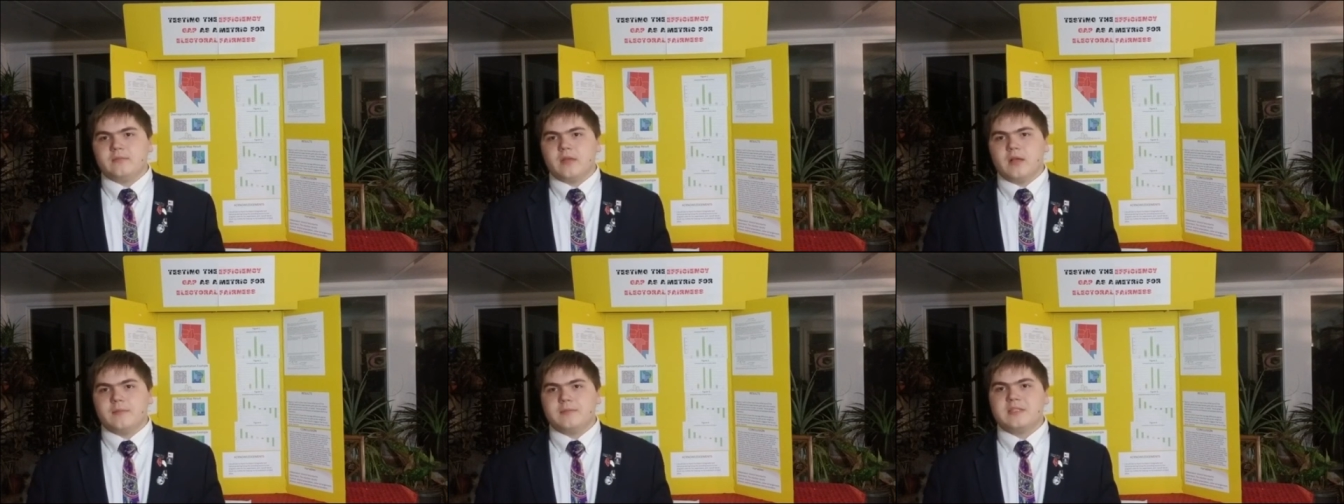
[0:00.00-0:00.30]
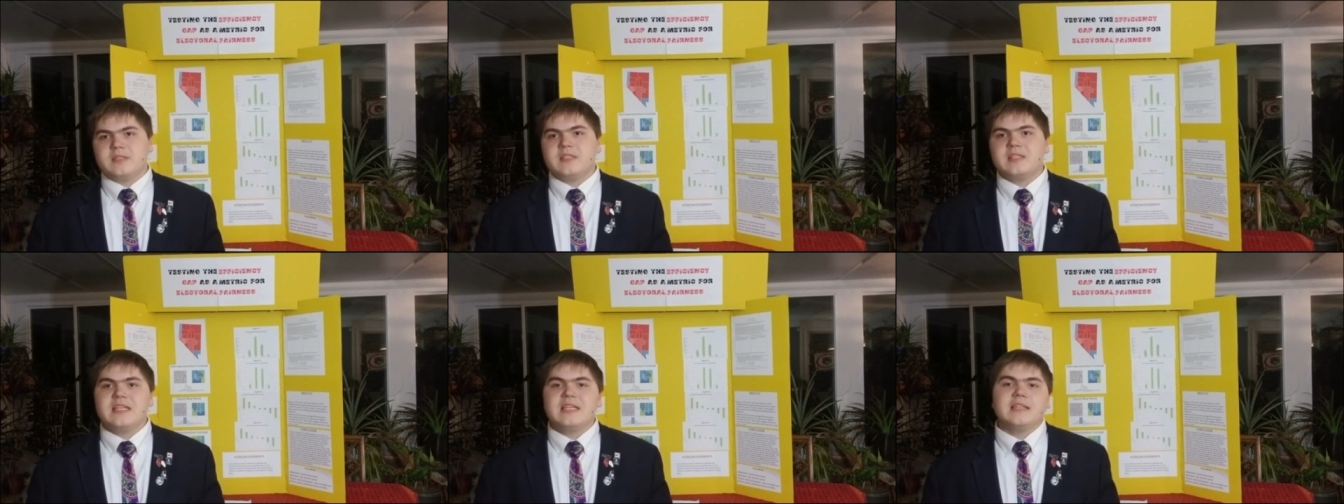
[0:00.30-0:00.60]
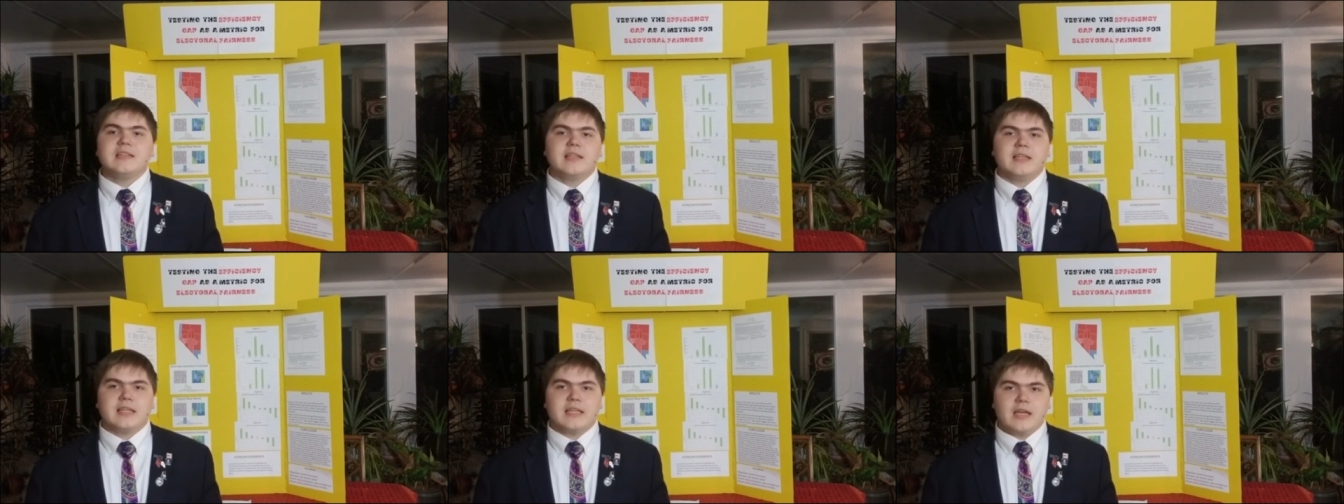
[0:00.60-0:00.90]

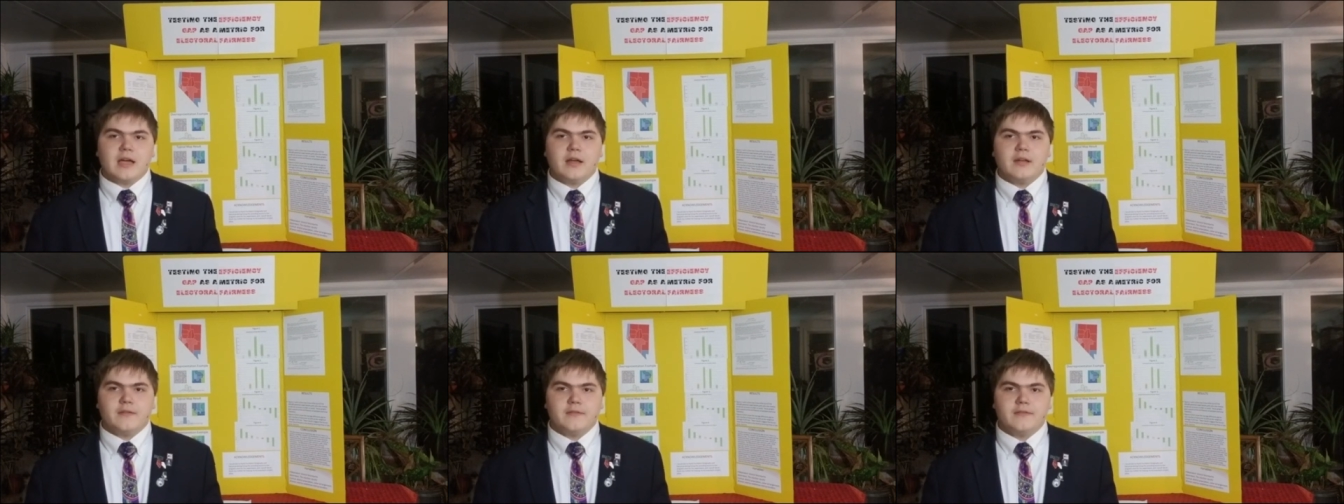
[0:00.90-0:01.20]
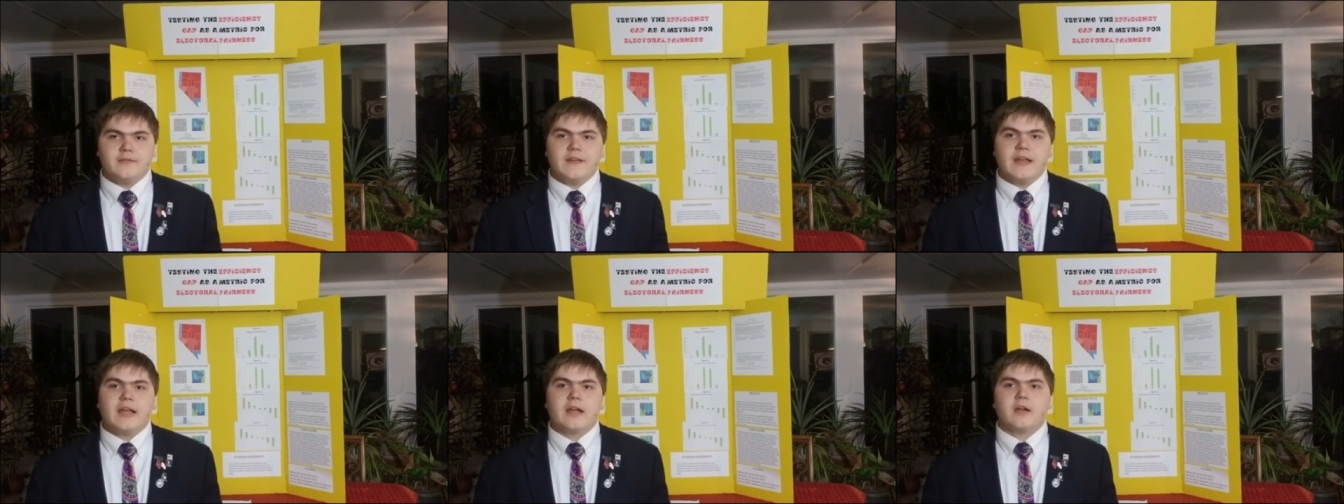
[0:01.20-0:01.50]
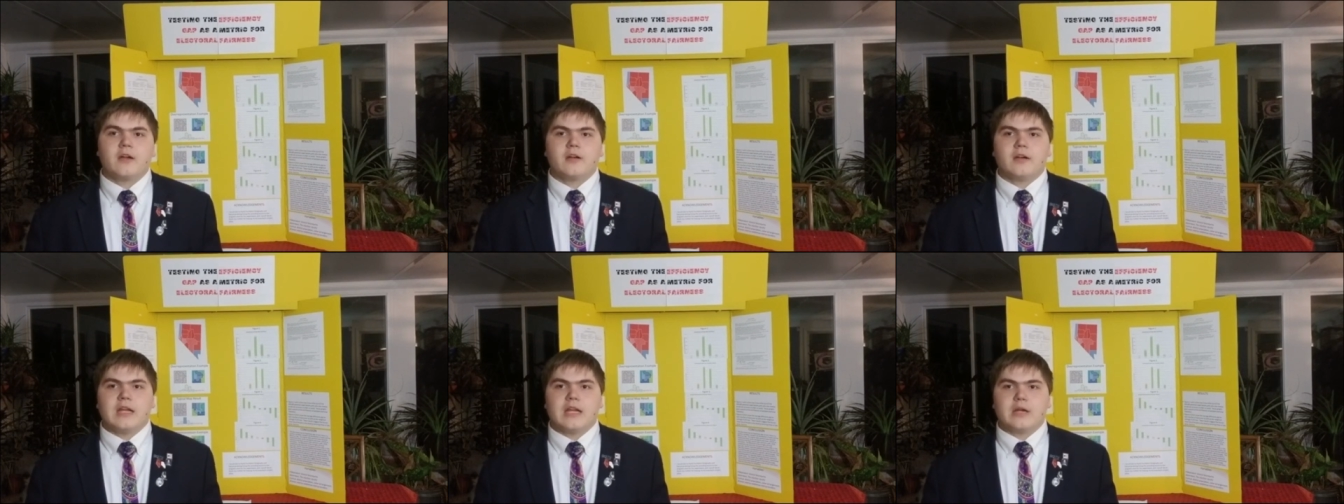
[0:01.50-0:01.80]
obscenely
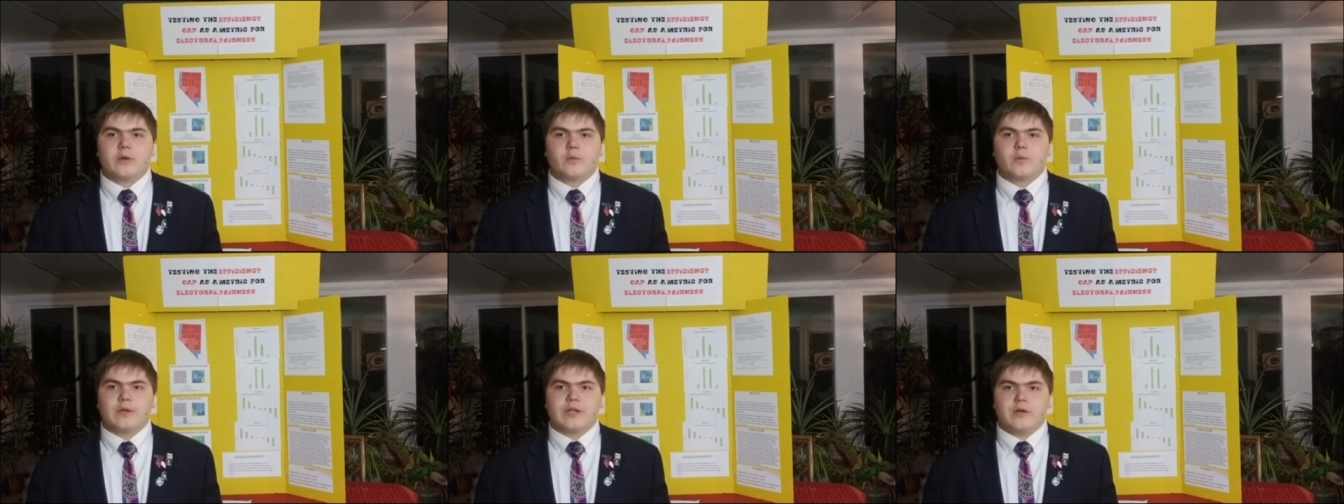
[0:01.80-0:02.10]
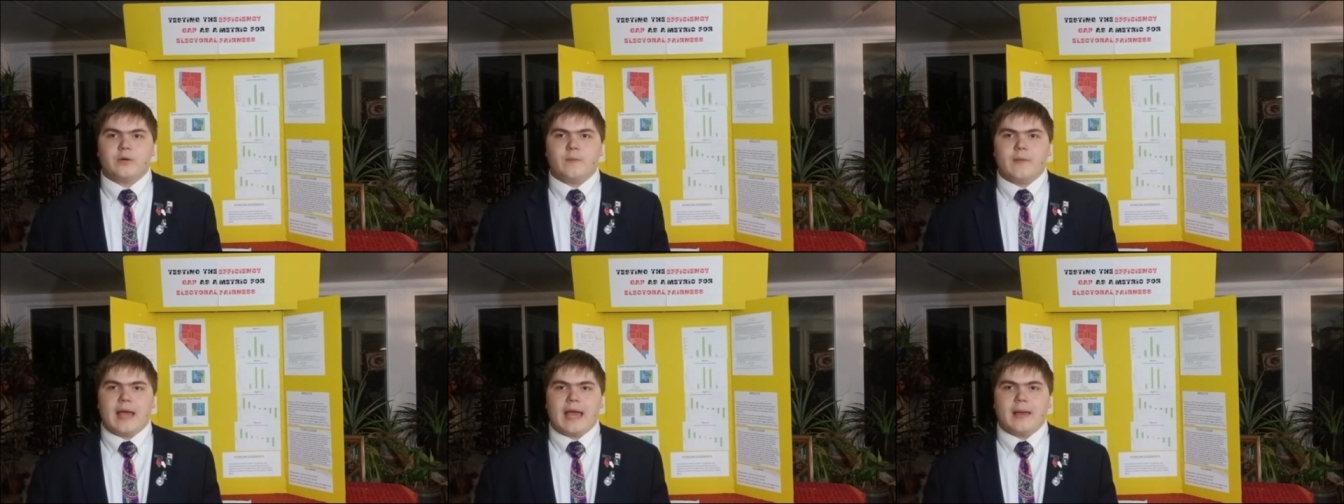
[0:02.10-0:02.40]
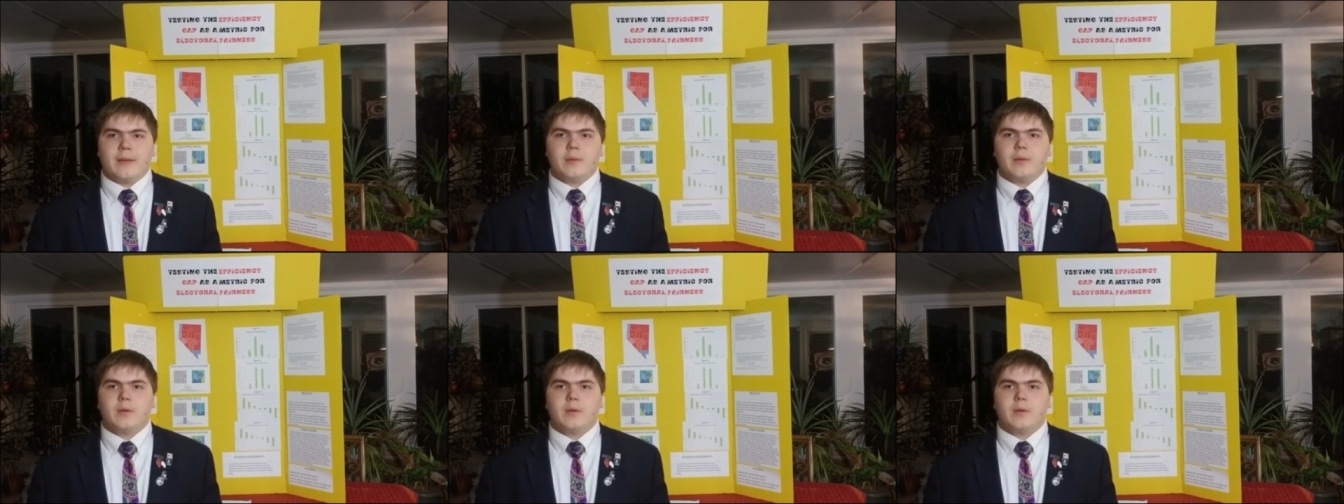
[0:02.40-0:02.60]
unfair in a real map,